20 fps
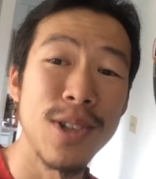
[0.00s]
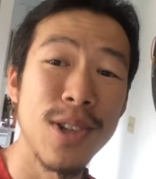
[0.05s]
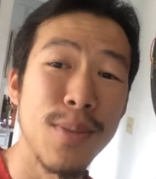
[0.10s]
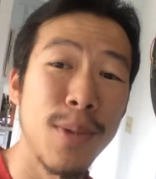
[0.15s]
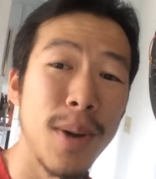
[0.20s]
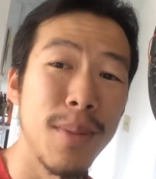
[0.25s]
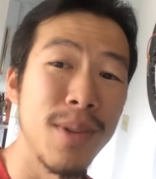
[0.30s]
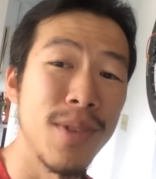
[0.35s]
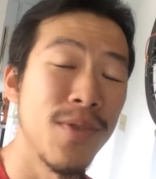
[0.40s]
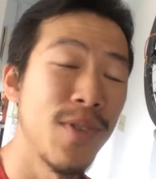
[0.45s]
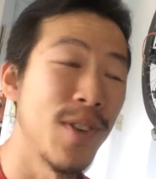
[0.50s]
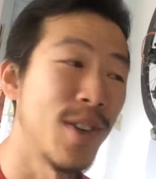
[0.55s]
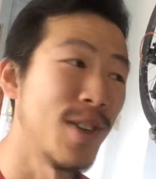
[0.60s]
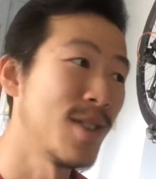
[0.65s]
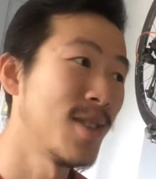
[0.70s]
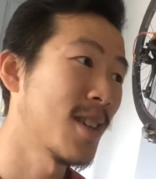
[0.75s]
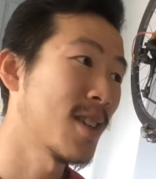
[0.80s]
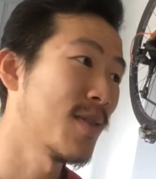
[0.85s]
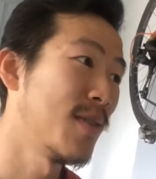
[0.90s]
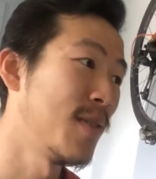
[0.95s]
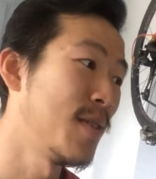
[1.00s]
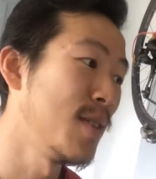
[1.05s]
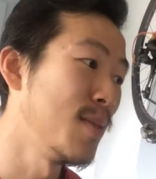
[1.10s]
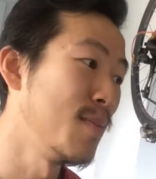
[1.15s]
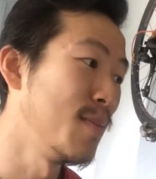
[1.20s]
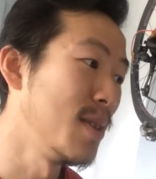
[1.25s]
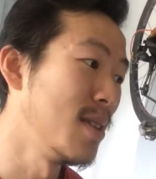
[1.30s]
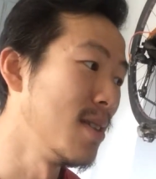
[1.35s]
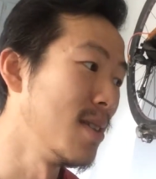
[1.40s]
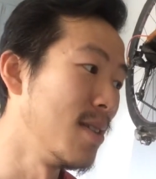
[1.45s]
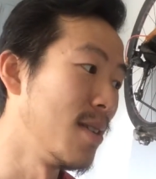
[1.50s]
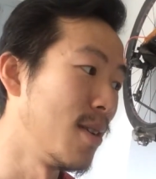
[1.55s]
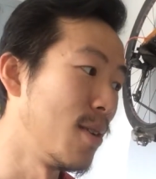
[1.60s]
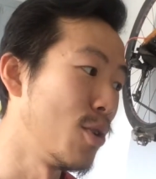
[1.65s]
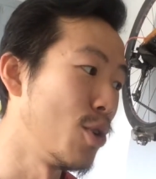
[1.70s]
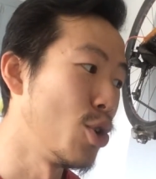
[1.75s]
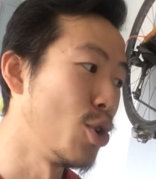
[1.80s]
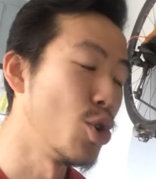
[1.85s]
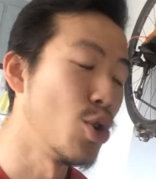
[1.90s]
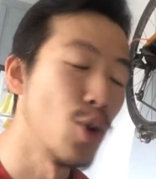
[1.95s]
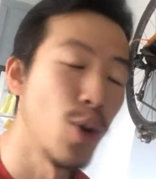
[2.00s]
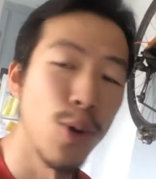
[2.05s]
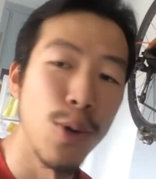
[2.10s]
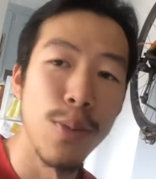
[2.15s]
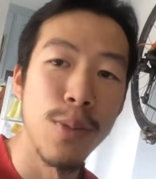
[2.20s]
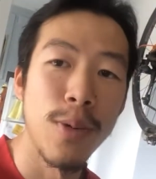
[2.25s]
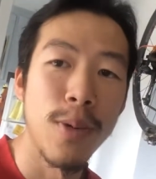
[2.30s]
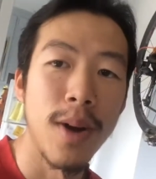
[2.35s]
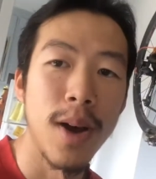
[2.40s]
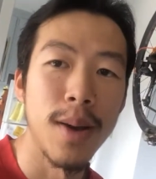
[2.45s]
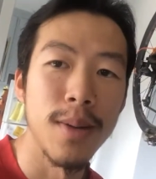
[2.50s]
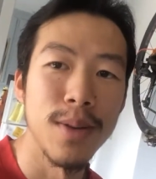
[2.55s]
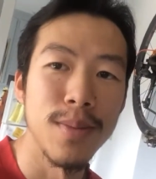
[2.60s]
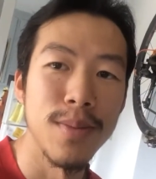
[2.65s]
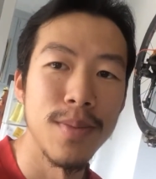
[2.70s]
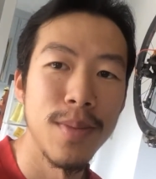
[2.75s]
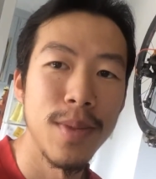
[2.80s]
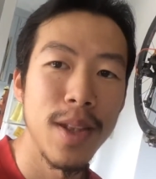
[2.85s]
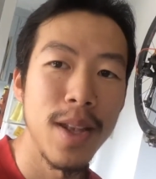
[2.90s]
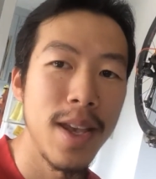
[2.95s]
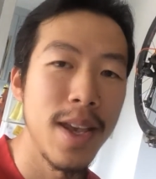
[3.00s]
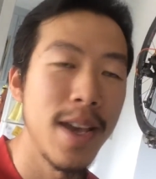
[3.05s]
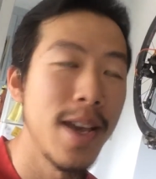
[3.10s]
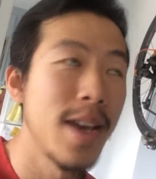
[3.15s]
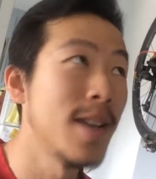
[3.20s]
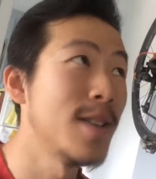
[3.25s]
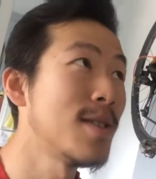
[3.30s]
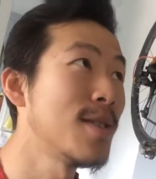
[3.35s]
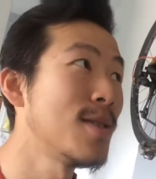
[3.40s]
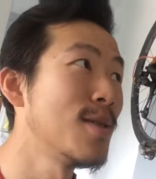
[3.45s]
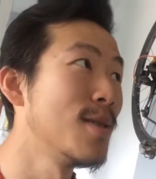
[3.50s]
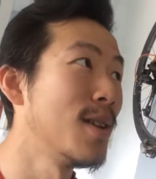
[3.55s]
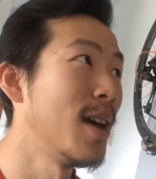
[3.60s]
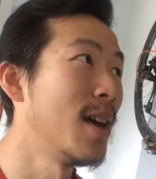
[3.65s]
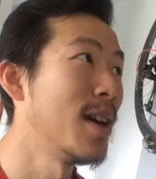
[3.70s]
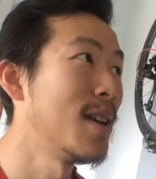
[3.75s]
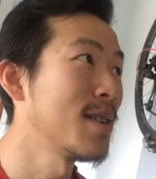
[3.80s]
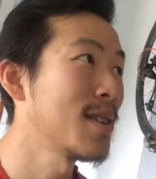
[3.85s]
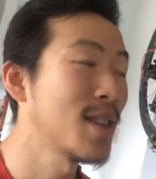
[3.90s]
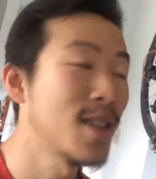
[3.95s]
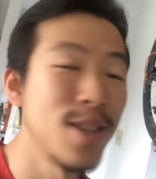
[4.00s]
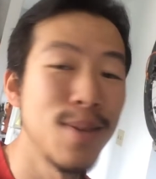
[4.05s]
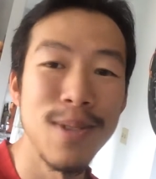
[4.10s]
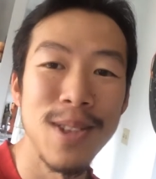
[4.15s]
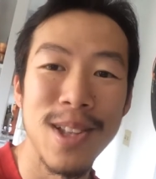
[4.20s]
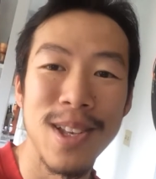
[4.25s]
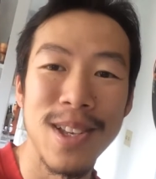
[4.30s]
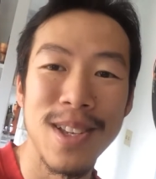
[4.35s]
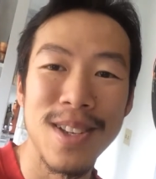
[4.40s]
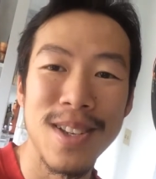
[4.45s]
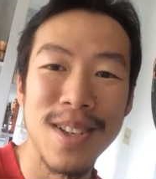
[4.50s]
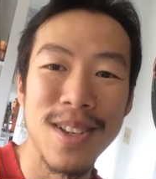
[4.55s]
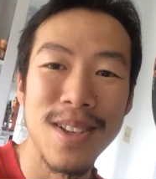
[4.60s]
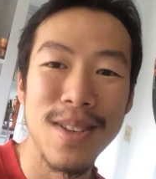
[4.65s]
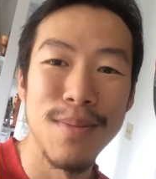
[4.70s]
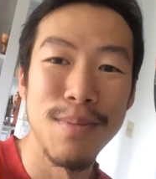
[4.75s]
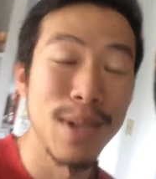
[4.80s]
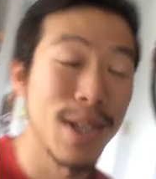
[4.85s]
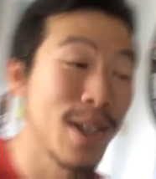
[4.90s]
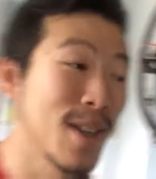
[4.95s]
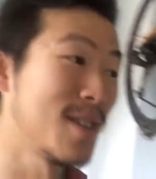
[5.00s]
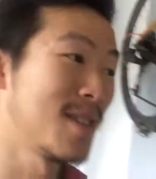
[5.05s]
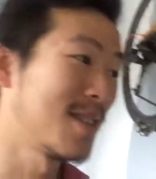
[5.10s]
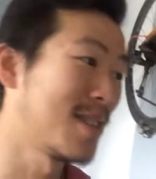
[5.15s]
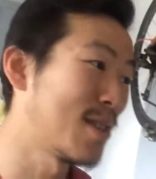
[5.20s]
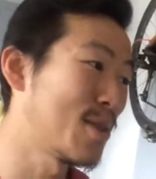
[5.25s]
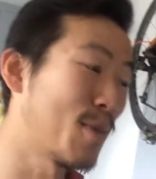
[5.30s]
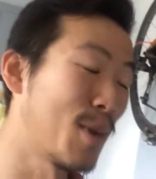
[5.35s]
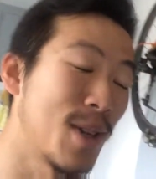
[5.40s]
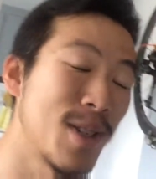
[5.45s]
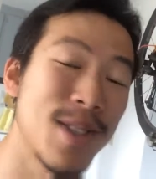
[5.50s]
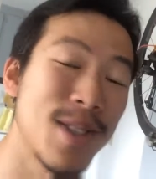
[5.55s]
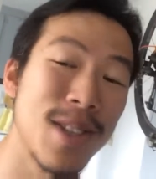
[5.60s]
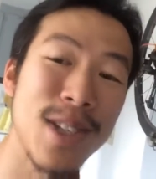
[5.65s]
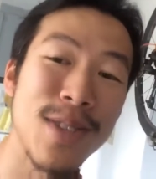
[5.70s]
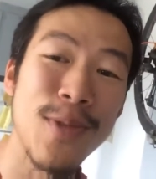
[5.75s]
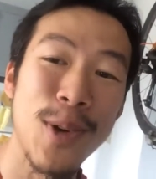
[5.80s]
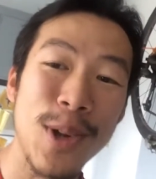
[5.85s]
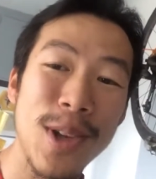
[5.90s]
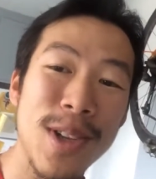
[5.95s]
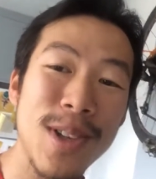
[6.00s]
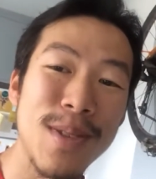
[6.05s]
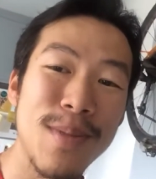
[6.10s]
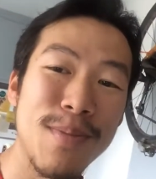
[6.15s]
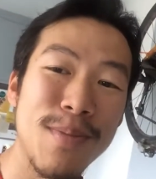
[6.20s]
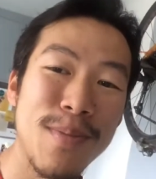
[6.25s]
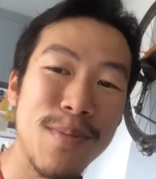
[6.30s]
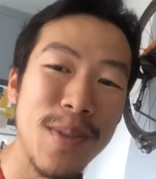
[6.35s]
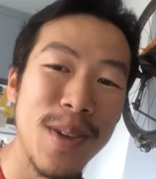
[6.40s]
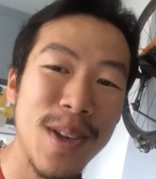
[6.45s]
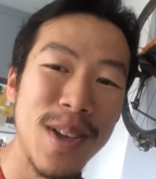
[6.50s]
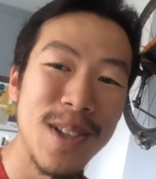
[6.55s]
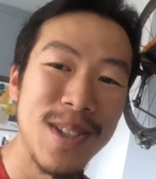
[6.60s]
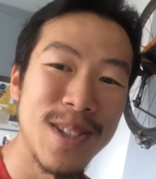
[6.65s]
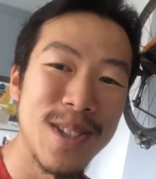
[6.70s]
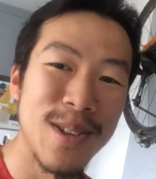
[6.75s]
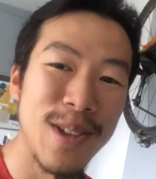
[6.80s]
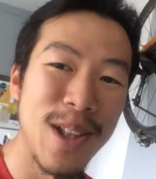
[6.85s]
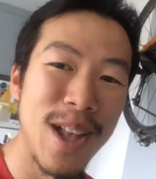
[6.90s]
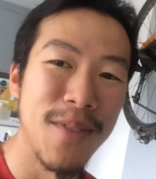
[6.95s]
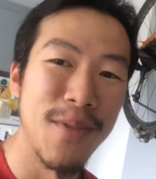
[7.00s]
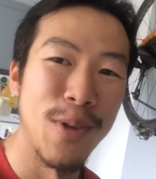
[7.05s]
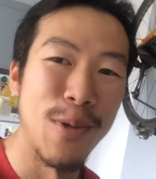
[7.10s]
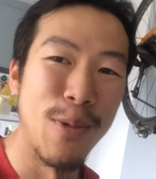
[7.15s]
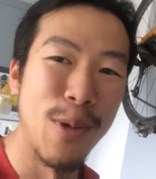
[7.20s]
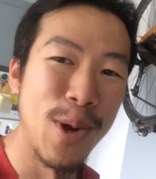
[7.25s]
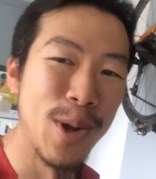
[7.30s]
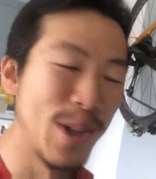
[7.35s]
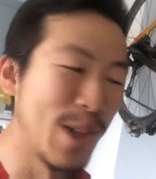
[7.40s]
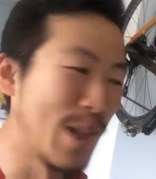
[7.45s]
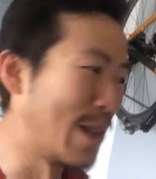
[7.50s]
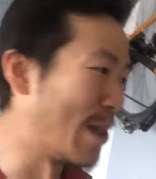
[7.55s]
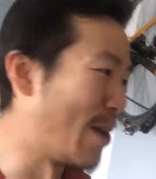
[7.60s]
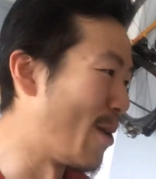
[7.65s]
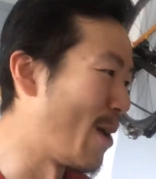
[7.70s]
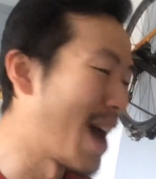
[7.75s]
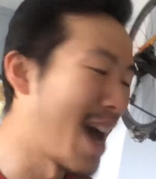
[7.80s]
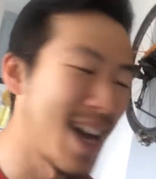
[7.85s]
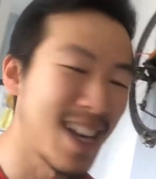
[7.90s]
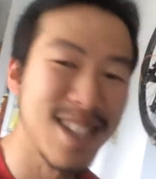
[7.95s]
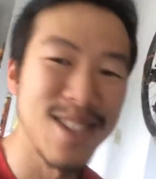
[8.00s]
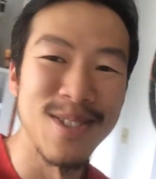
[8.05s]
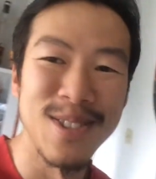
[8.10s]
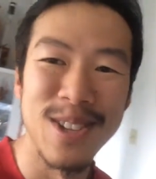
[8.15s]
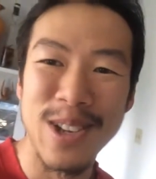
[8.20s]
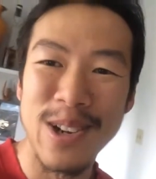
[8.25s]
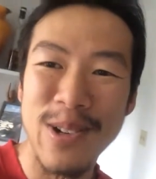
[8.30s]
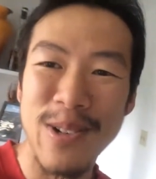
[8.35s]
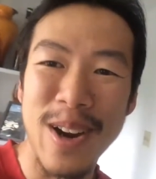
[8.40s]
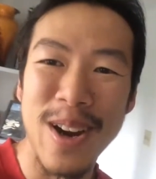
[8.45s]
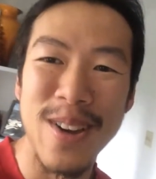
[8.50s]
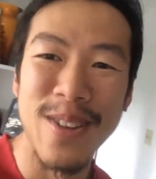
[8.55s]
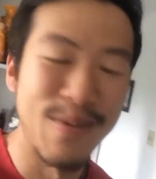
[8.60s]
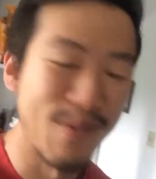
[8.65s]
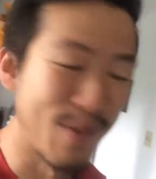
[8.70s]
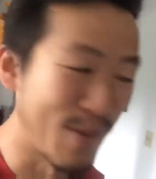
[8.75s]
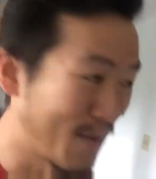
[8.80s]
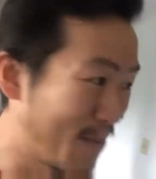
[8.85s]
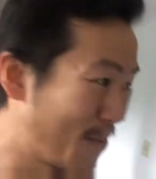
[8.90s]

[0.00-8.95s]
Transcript: You could probably fit a 650B in there, no problem, and still keep, like, because it's a 26 fork, you could still have a really low axle to crown.